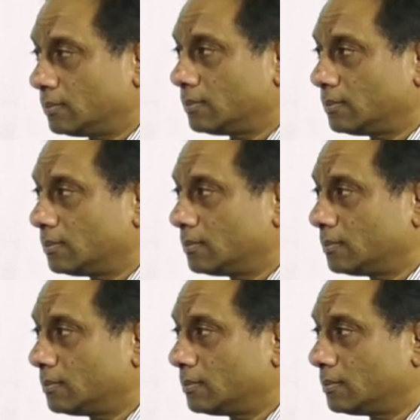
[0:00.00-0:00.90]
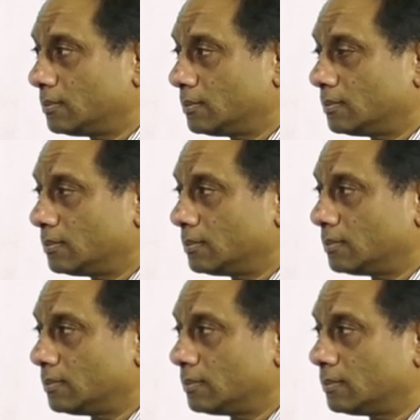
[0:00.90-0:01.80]

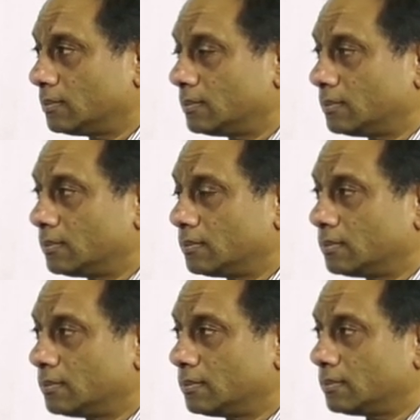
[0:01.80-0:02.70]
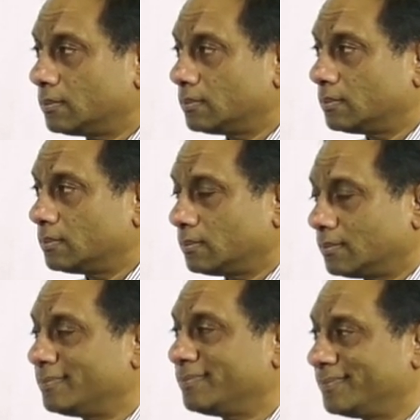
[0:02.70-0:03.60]

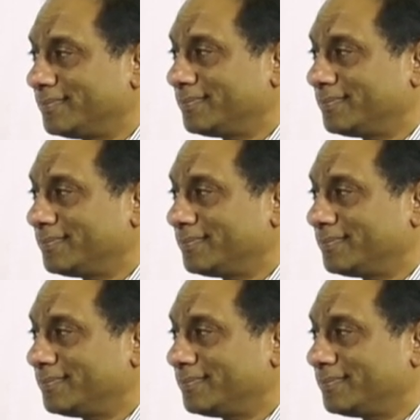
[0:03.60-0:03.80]
[no speech]